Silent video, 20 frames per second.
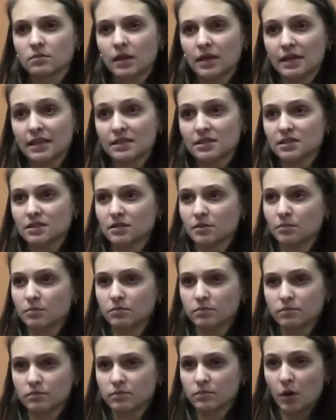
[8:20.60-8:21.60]
I guess, the
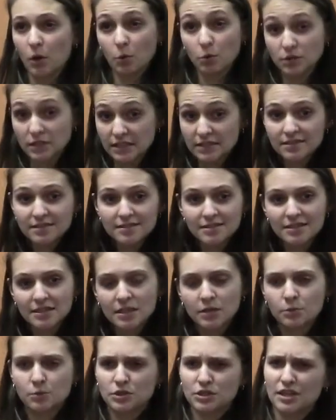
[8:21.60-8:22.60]
oldest,
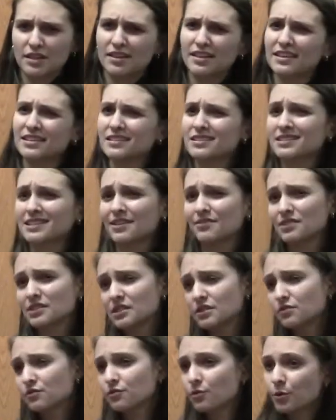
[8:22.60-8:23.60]
which I think is
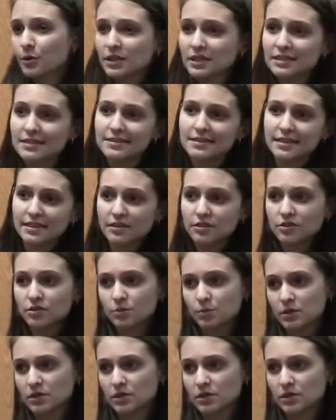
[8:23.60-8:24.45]
1740s-ish.